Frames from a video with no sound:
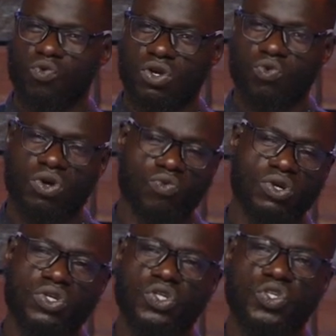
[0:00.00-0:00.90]

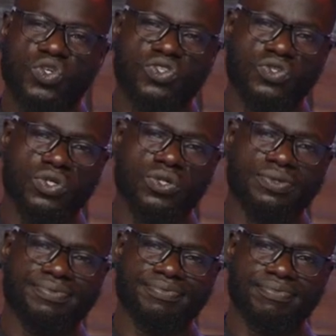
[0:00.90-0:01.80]
what do you choose to do?
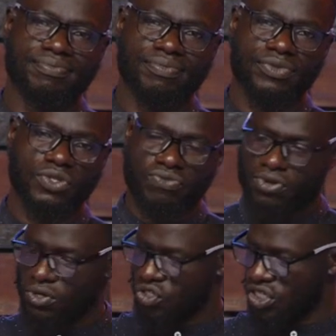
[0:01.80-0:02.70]
You
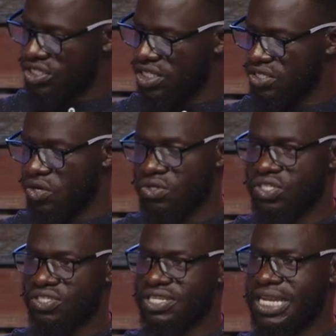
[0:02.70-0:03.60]
follow Jesus or
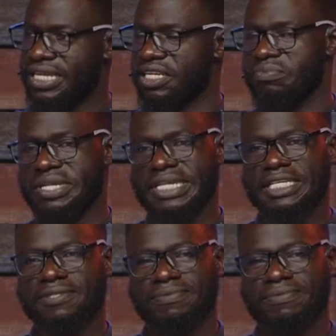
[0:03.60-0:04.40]
just let it be?